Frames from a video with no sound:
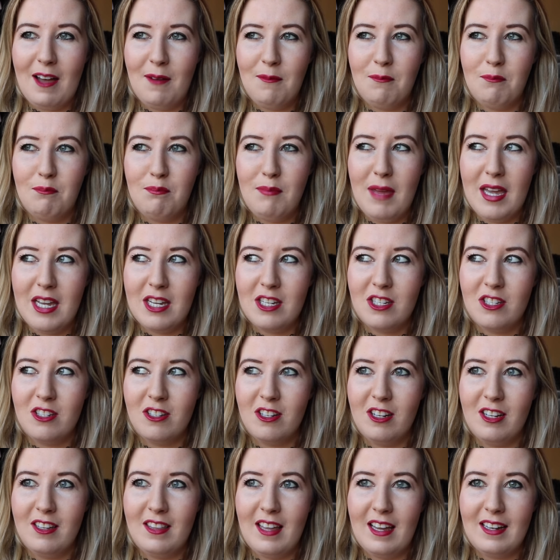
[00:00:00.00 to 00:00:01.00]
make
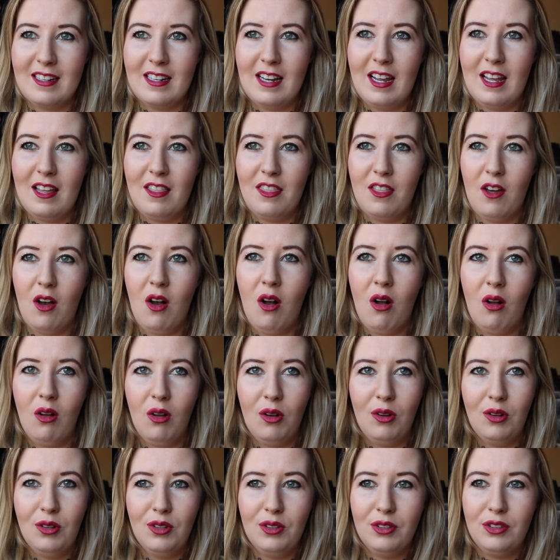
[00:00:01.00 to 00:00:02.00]
sure that the
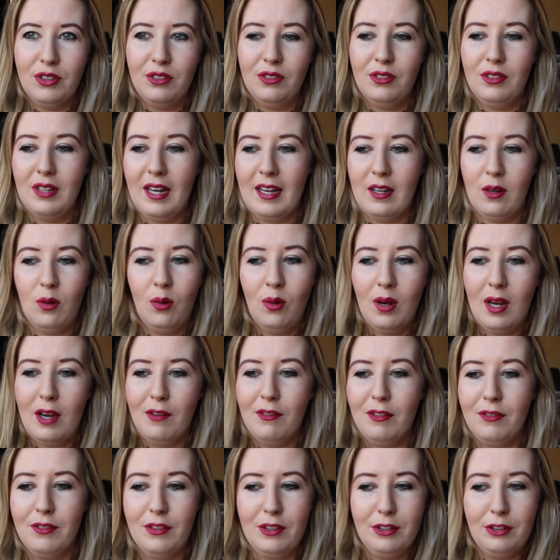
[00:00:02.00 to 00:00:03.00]
whole, like all
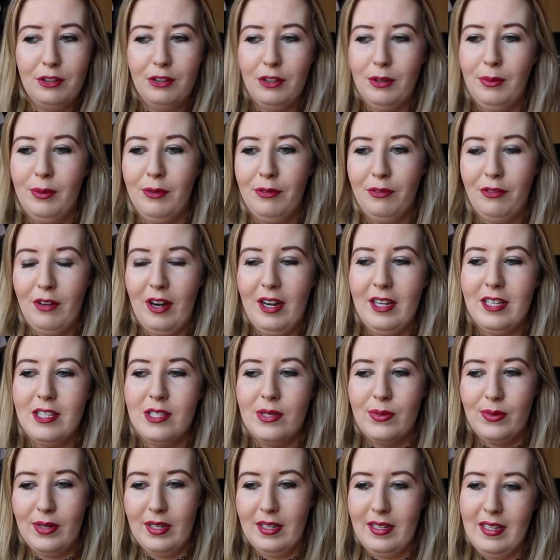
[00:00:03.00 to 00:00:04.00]
of the group of
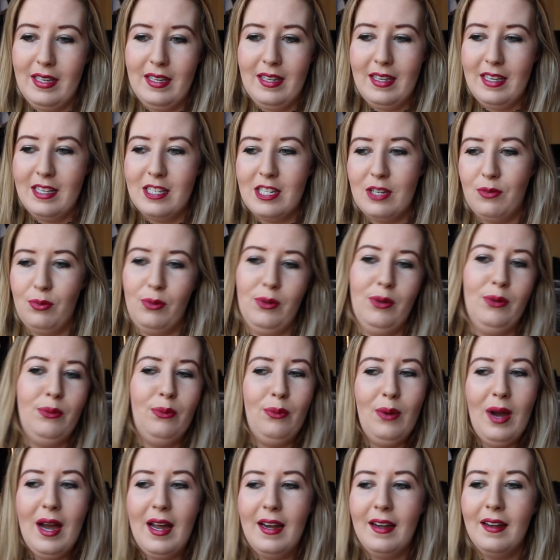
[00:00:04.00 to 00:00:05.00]
friends were each were
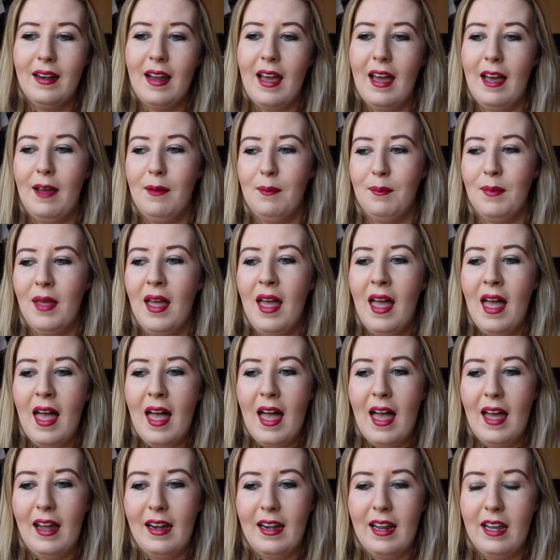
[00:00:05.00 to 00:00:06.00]
one, and
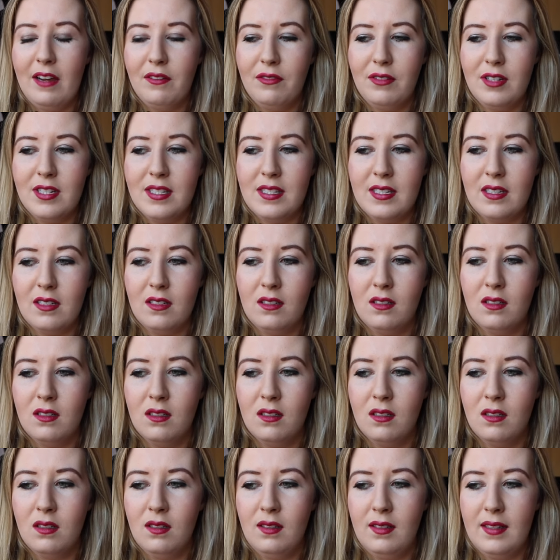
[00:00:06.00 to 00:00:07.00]
every
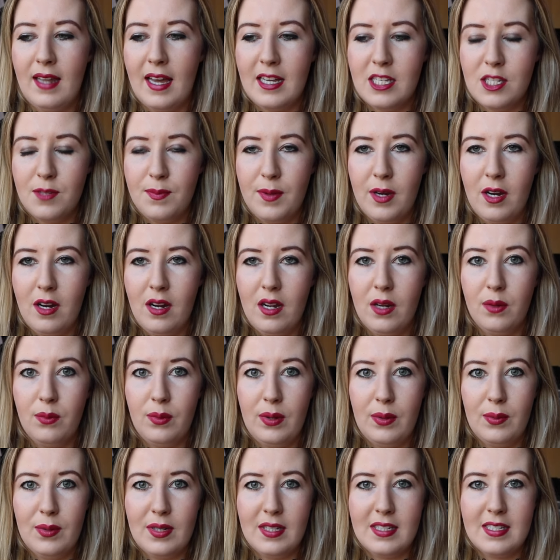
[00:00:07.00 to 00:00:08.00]
single lunch period
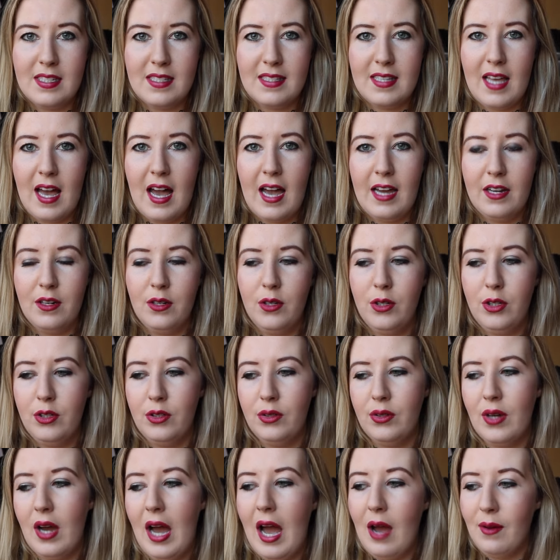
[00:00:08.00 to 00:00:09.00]
we would decide
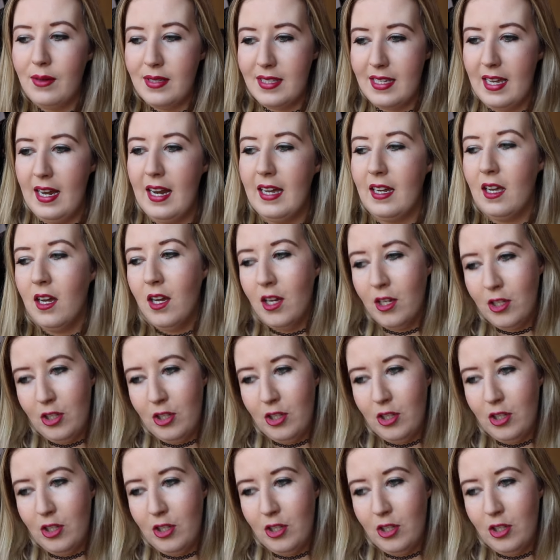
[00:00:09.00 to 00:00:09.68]
who, I would say, like